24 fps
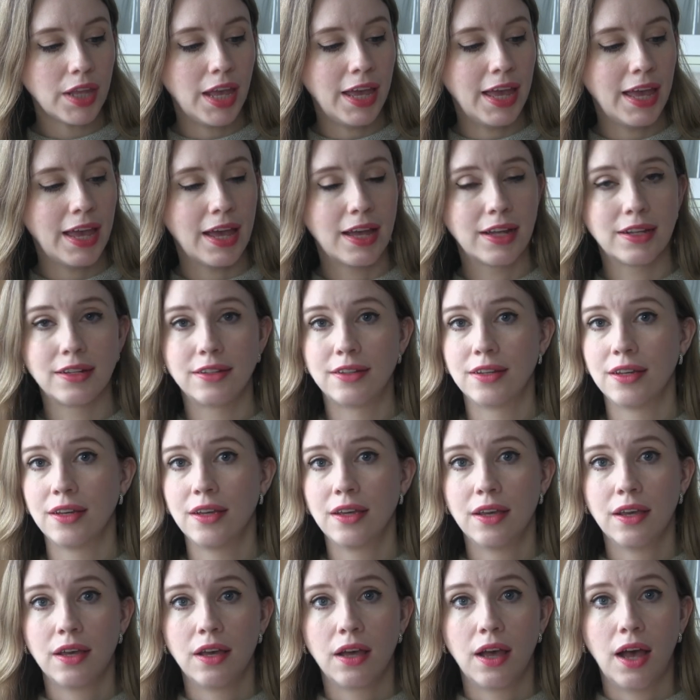and
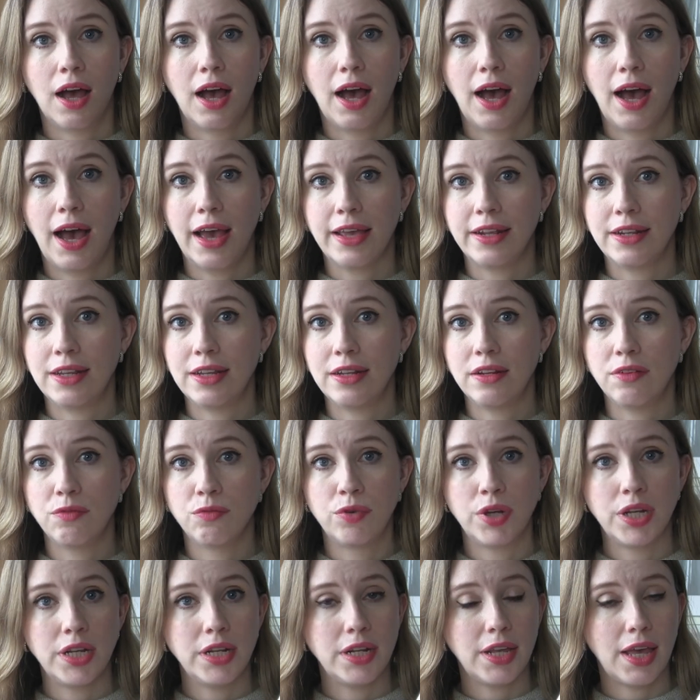I didn't
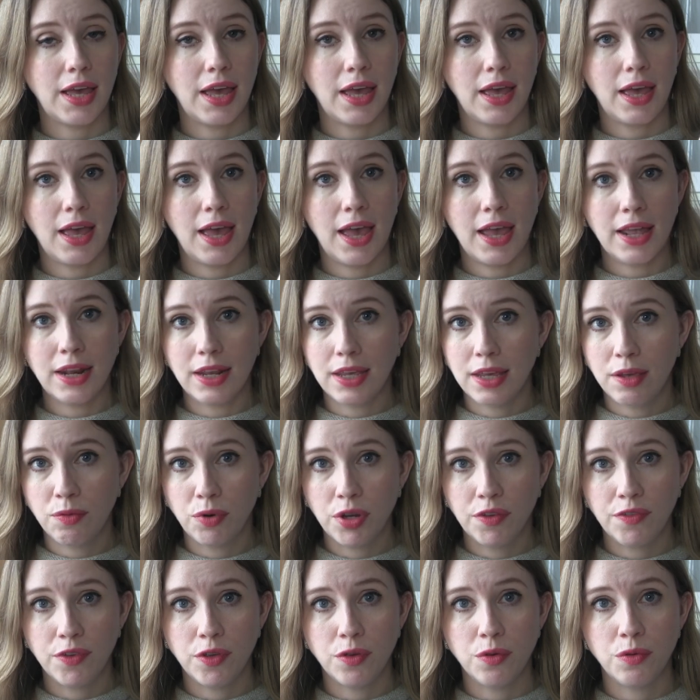read any
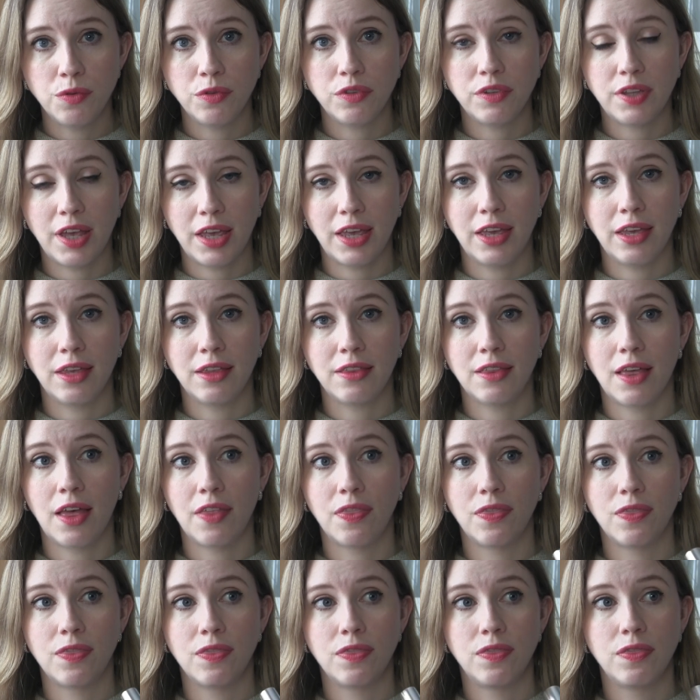review saying
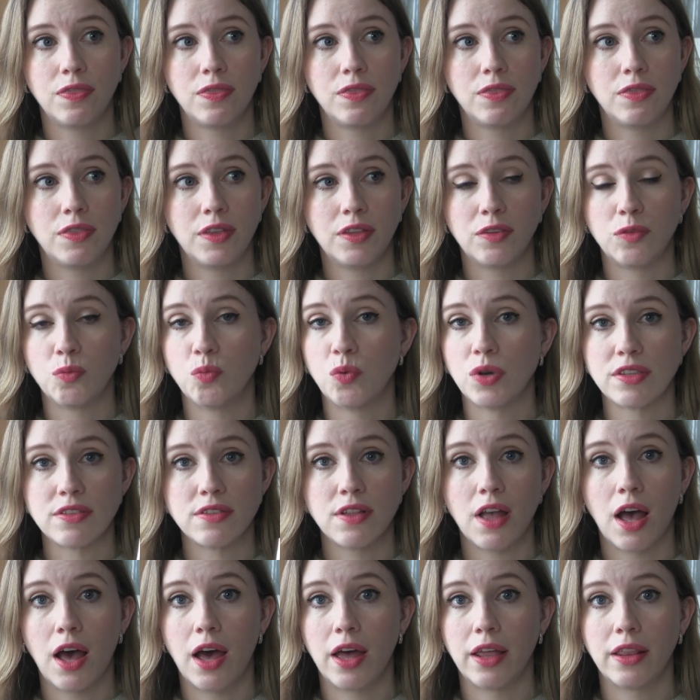that this was
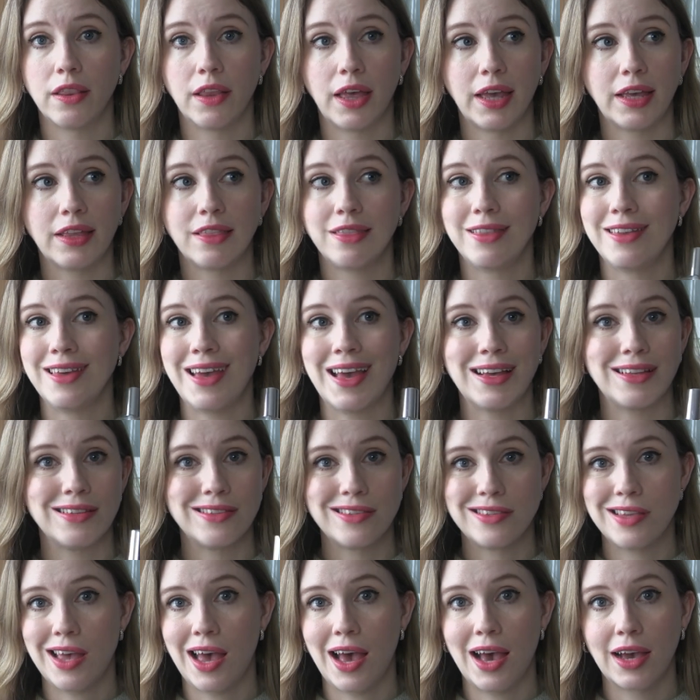not like the
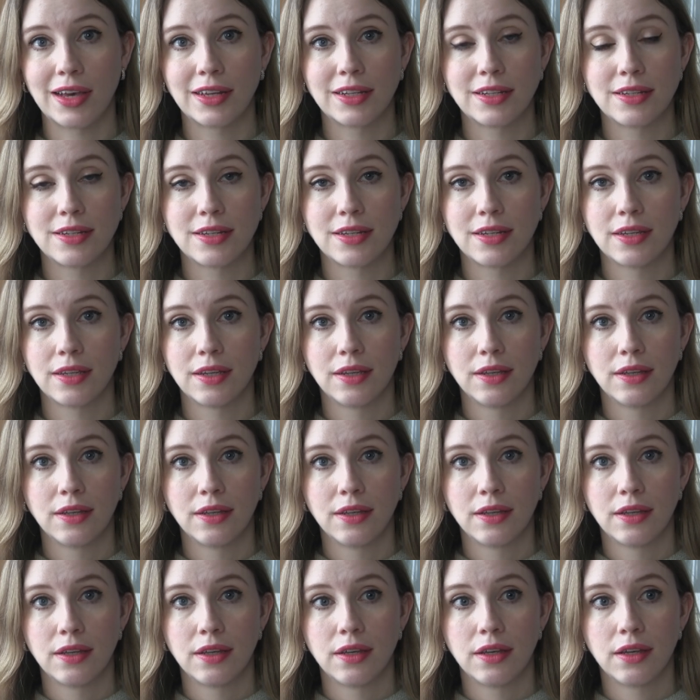exact,
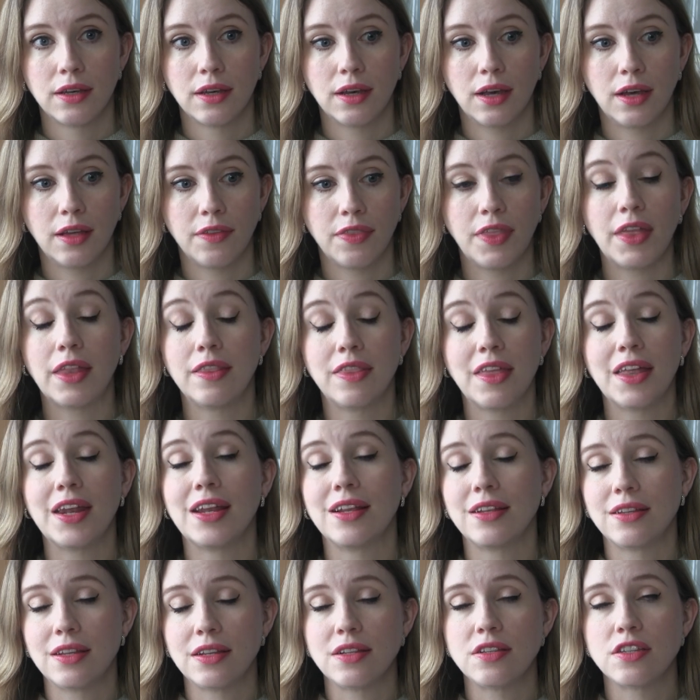that
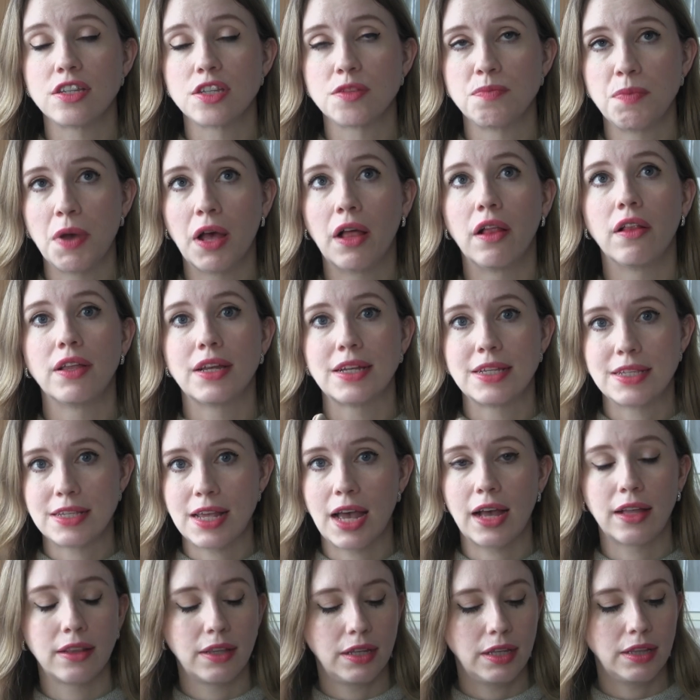it didn't smell
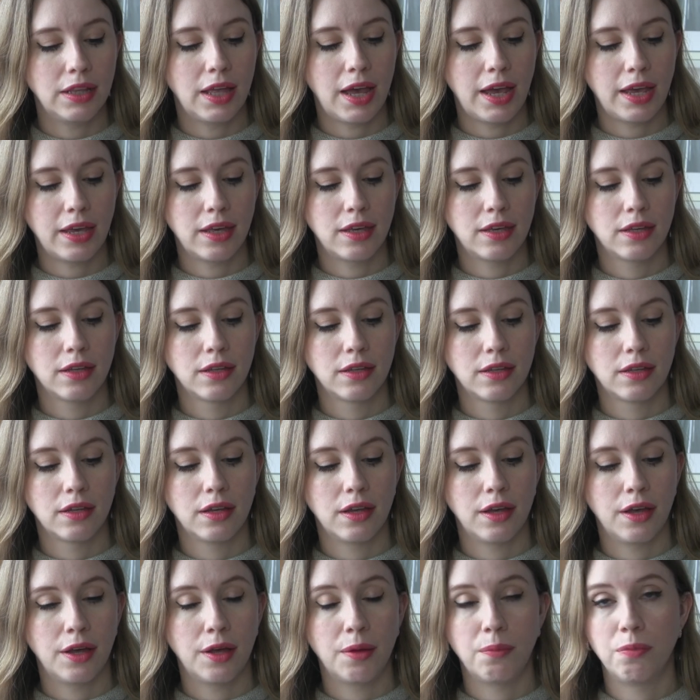exactly like
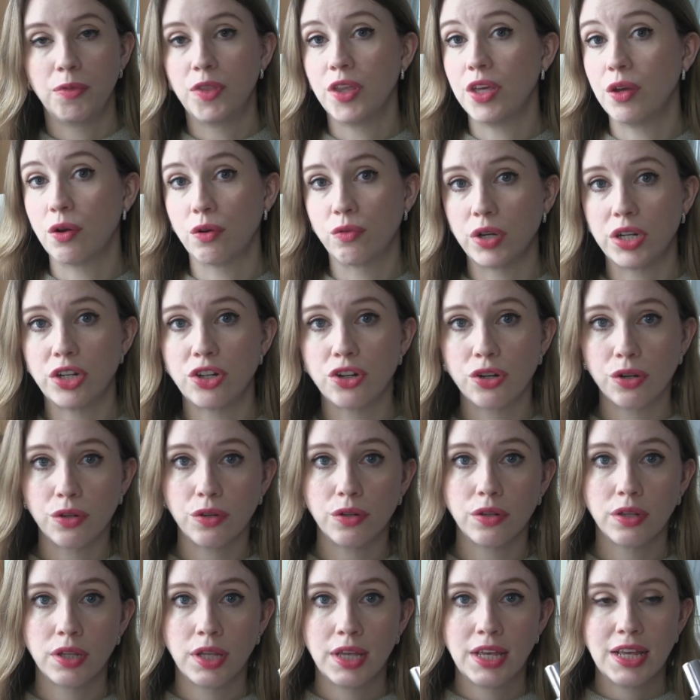the
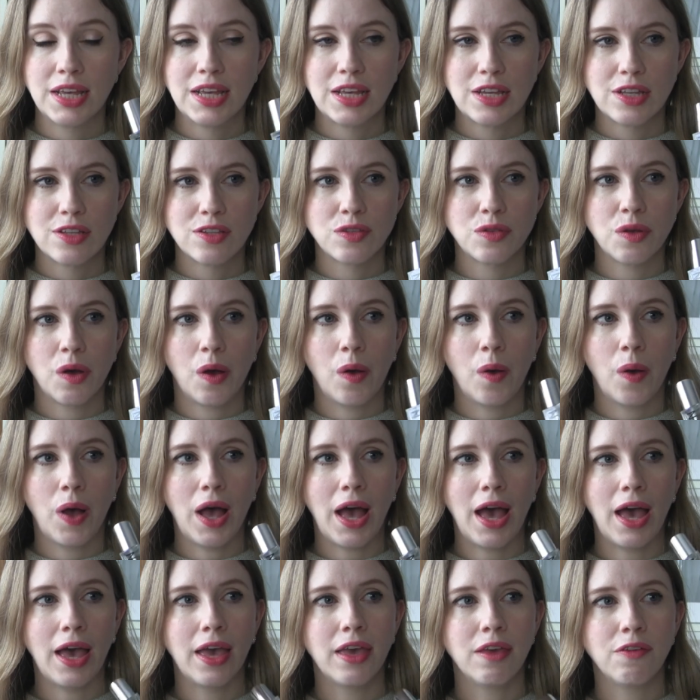original. So
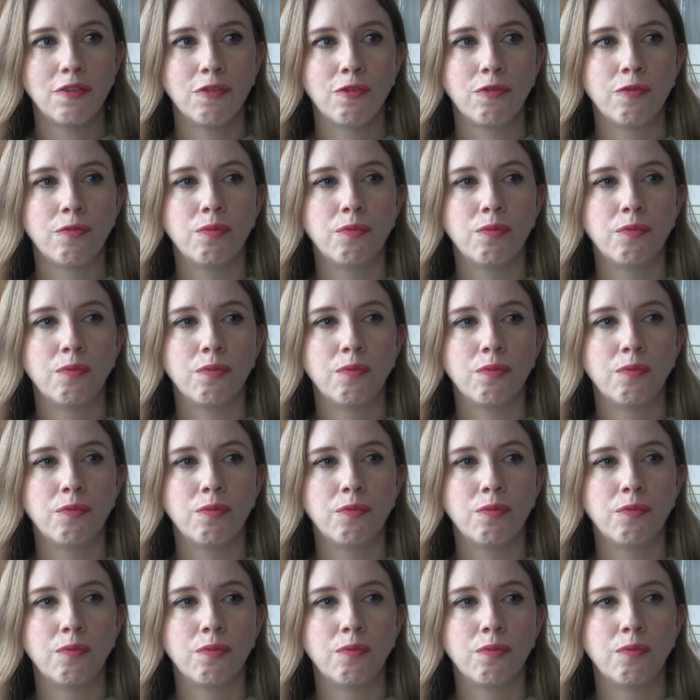I